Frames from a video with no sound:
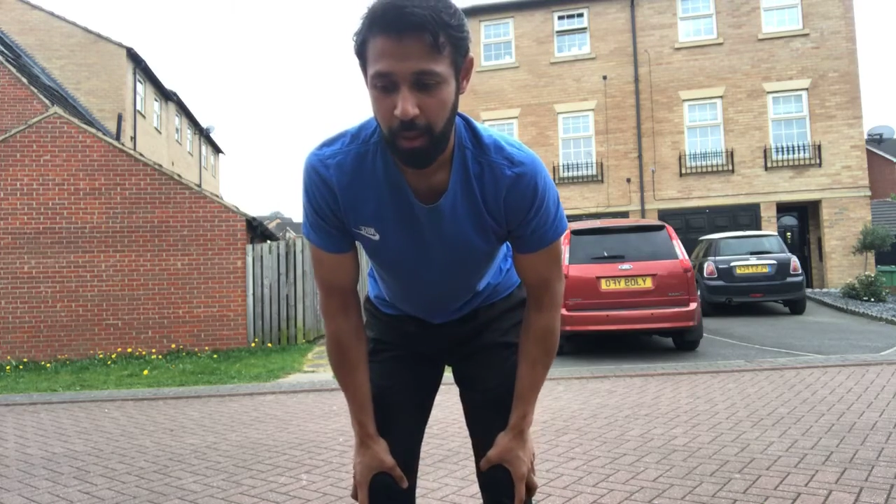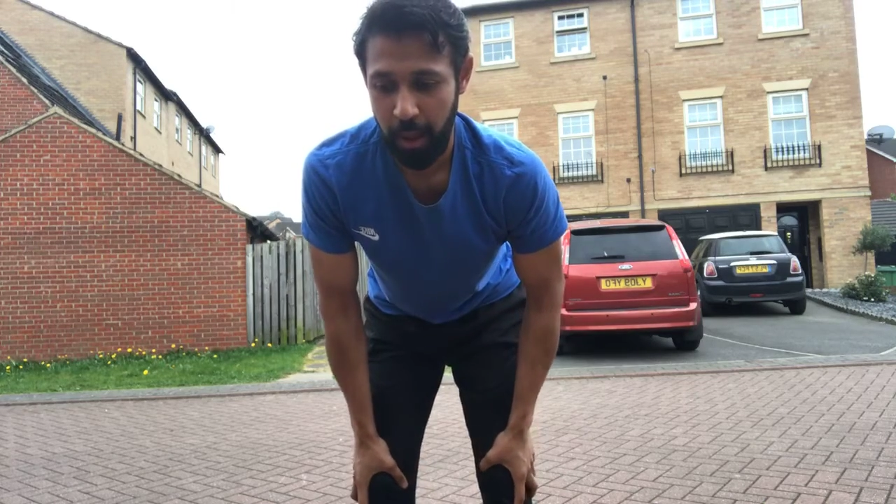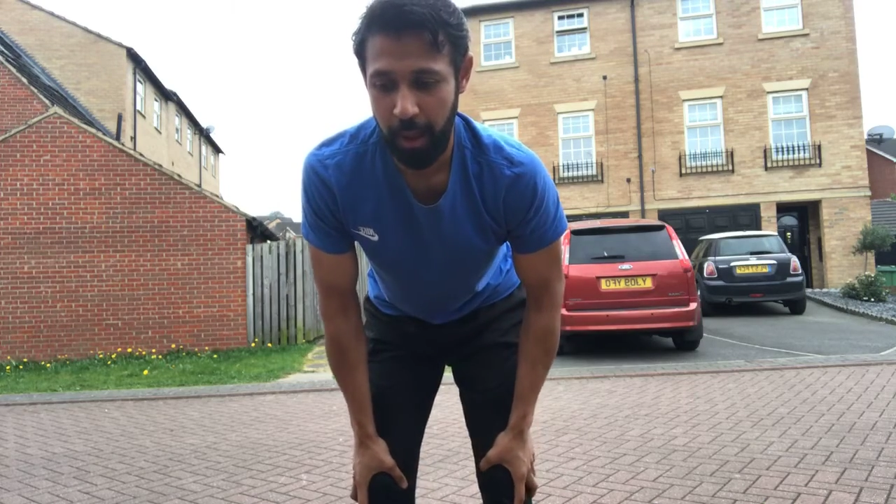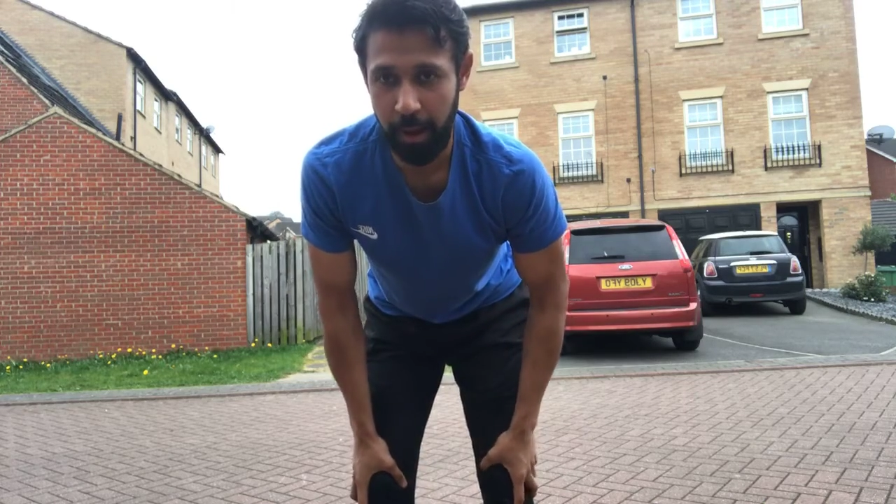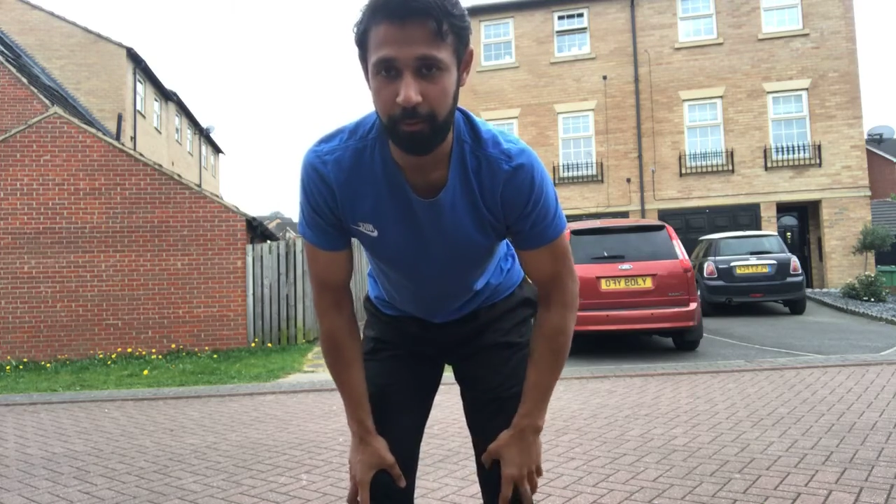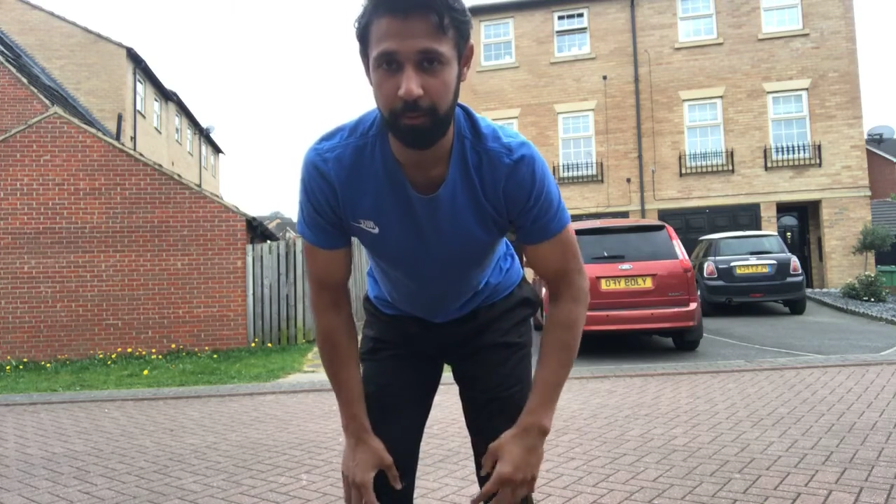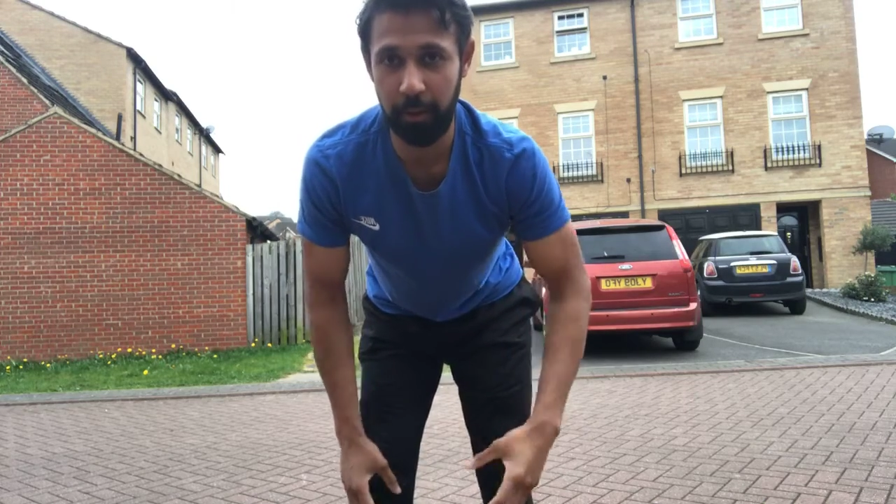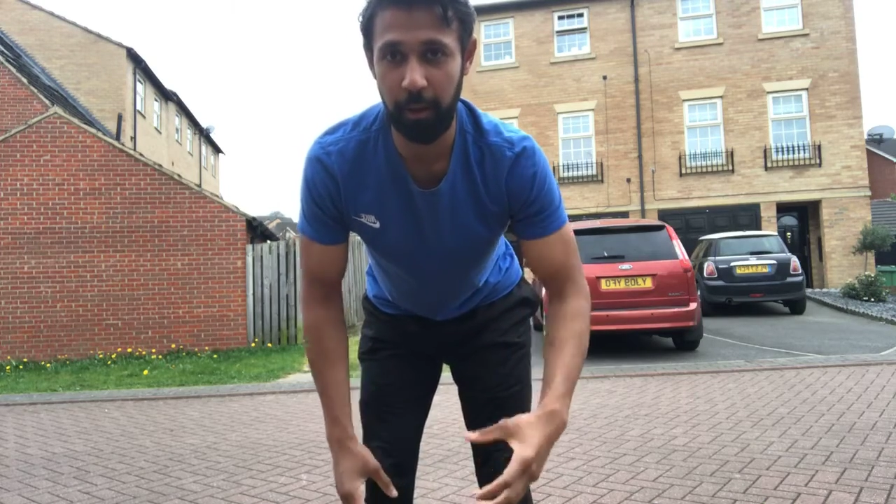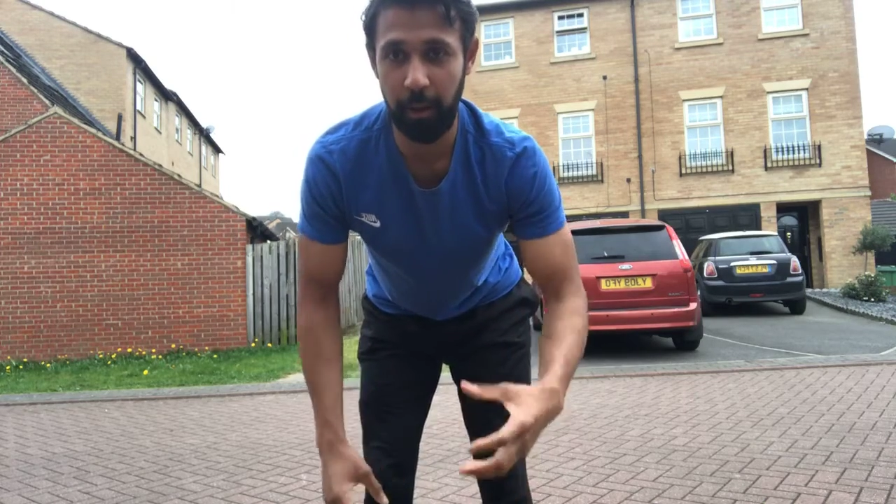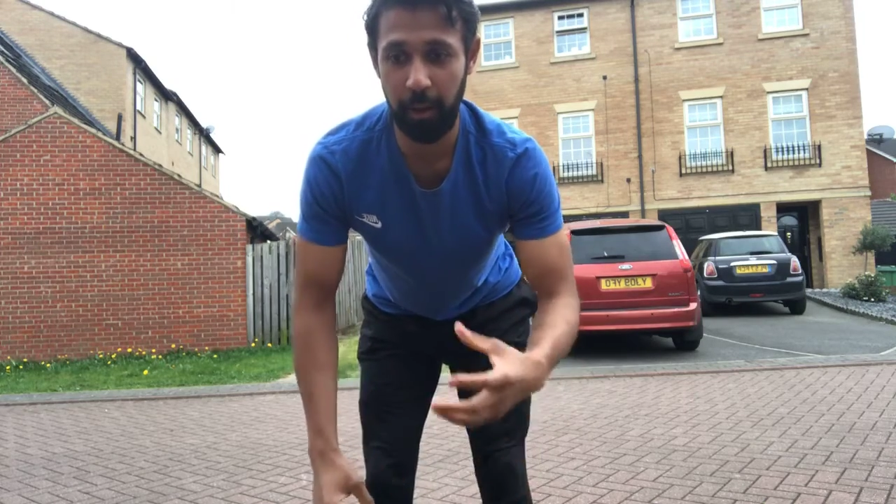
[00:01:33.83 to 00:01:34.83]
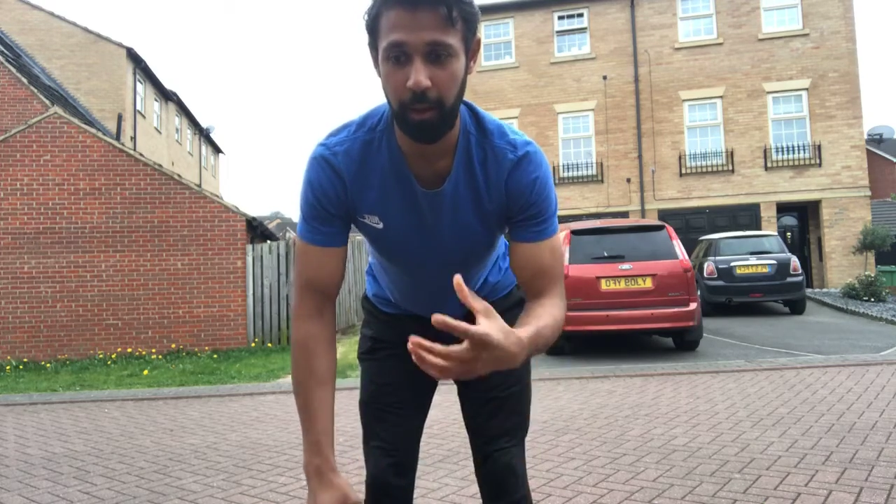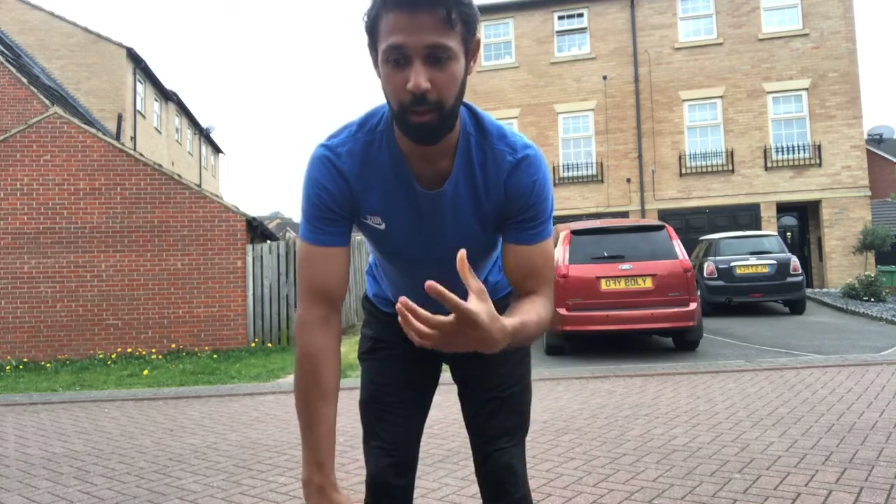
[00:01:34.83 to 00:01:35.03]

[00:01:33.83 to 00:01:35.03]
And as the